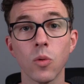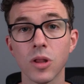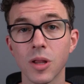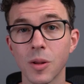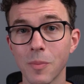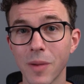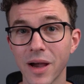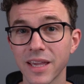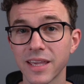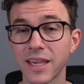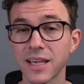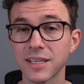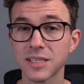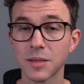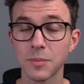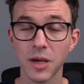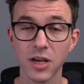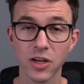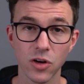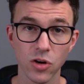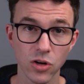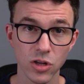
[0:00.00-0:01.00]
Well, in my case, I'm
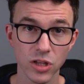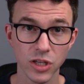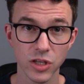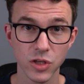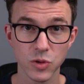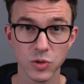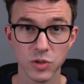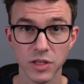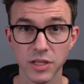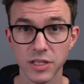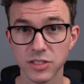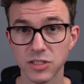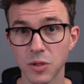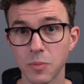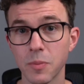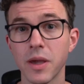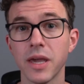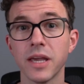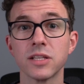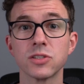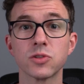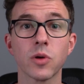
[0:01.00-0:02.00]
not currently using this
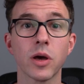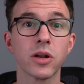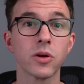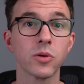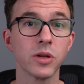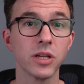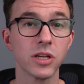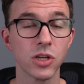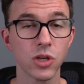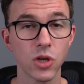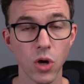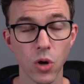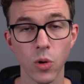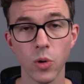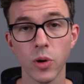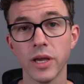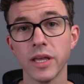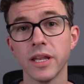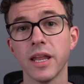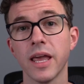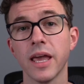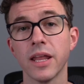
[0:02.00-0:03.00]
domain, so I don't need to go
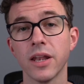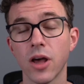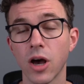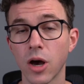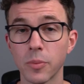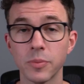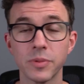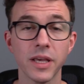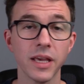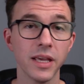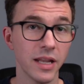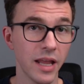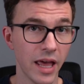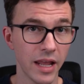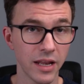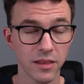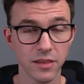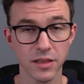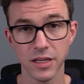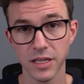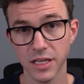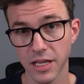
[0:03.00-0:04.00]
in and update any
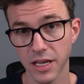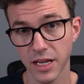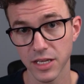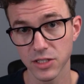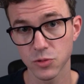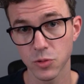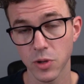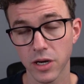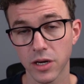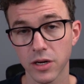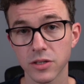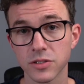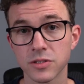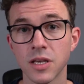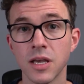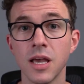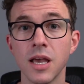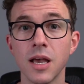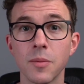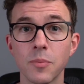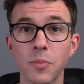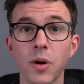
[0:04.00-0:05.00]
of the DNS records.
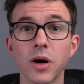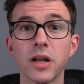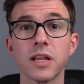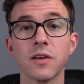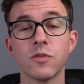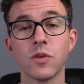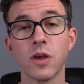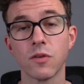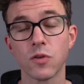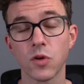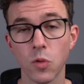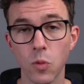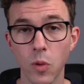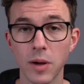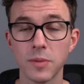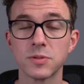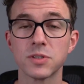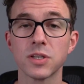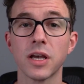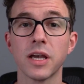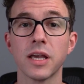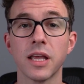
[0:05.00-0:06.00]
But if you have your
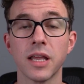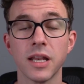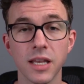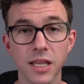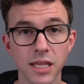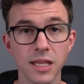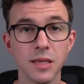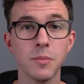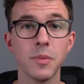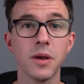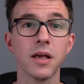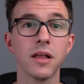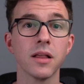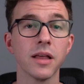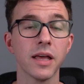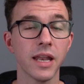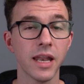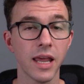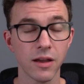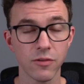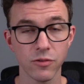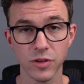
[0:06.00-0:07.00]
website and email
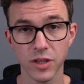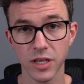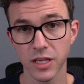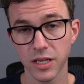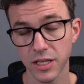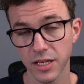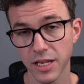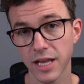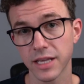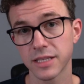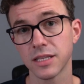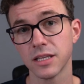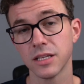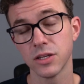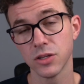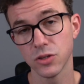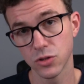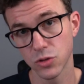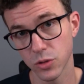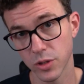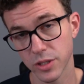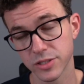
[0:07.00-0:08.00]
and everything connected
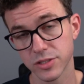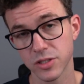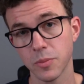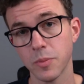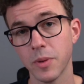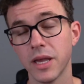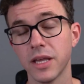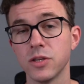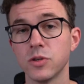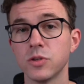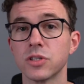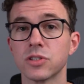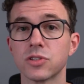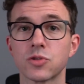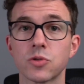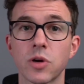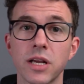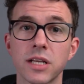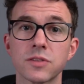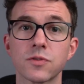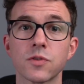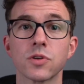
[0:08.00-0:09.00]
to this domain you just
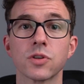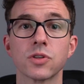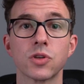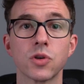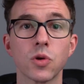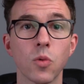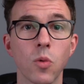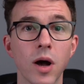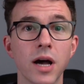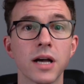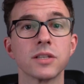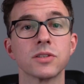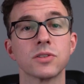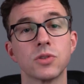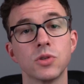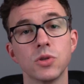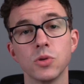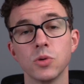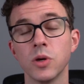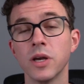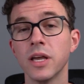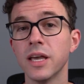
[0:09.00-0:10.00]
transferred, you'll want
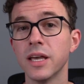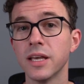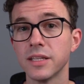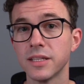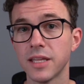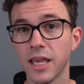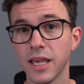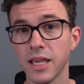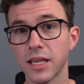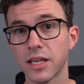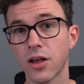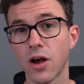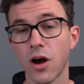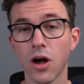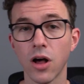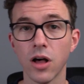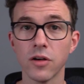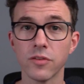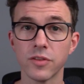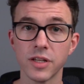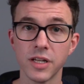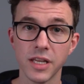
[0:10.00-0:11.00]
to take
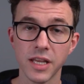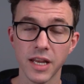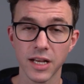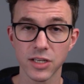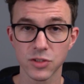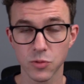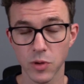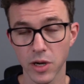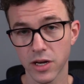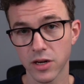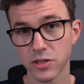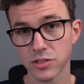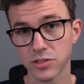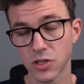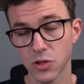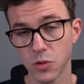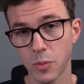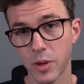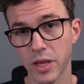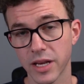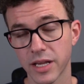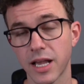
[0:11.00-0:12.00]
all the DNS records that
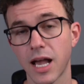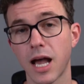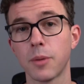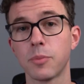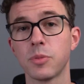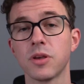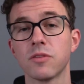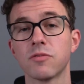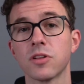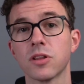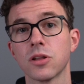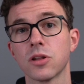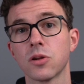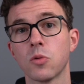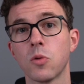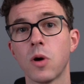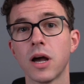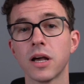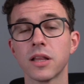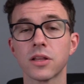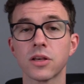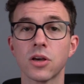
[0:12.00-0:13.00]
you made a copy of a little
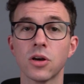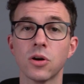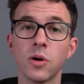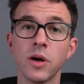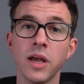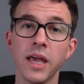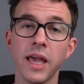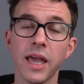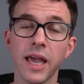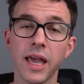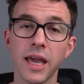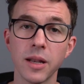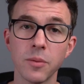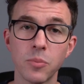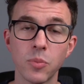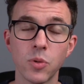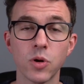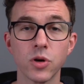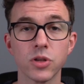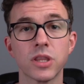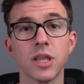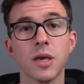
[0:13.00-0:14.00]
while ago and
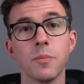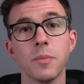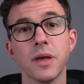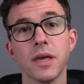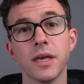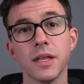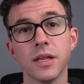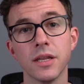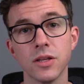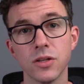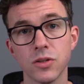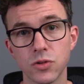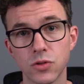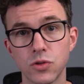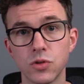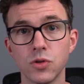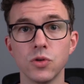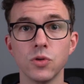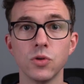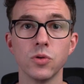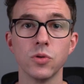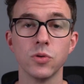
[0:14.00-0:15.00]
put them in
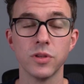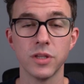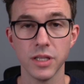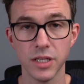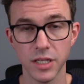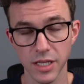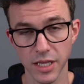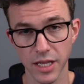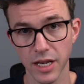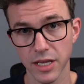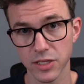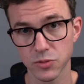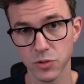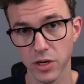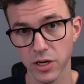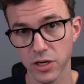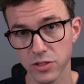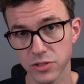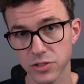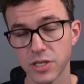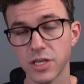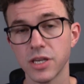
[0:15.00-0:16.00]
to the DNS
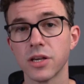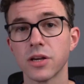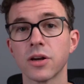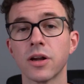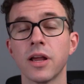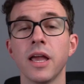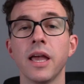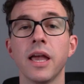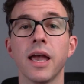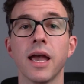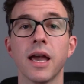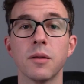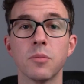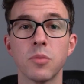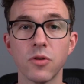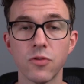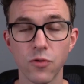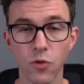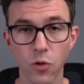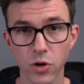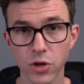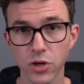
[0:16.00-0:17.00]
records here. And
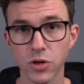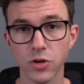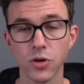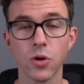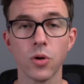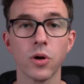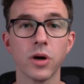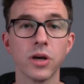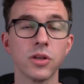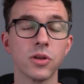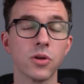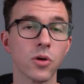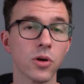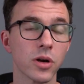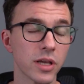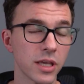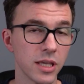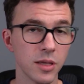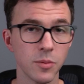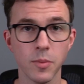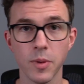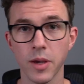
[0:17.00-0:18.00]
before you know it, your
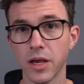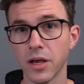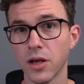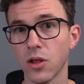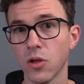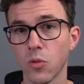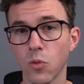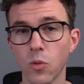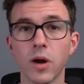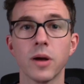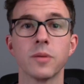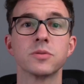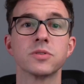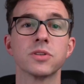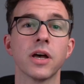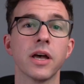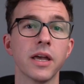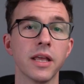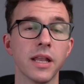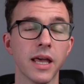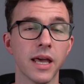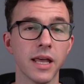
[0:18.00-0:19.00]
email,
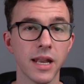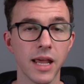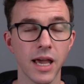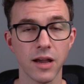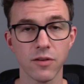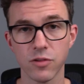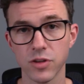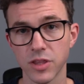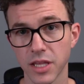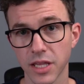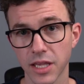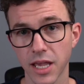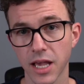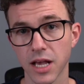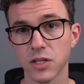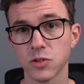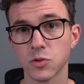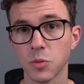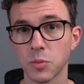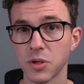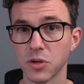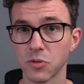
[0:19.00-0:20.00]
website, and everything
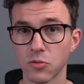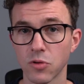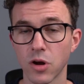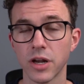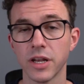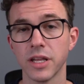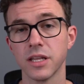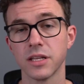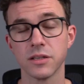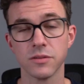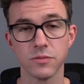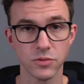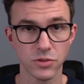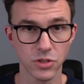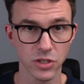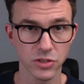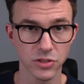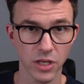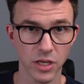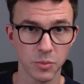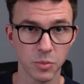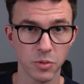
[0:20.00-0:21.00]
else will be running
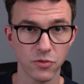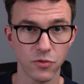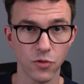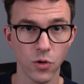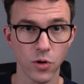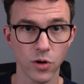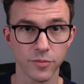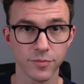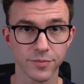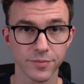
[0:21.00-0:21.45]
just like before.